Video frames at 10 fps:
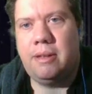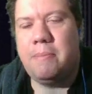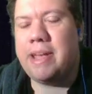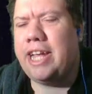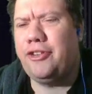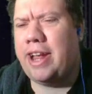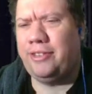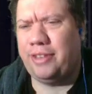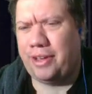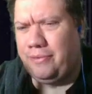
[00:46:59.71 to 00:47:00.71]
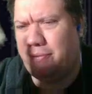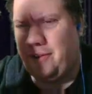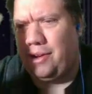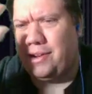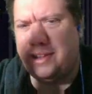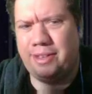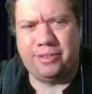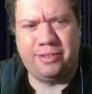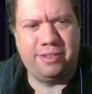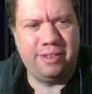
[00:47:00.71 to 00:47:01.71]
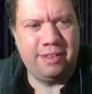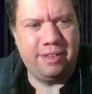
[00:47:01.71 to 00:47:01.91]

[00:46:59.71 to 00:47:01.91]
Mickey J's like, fuck this.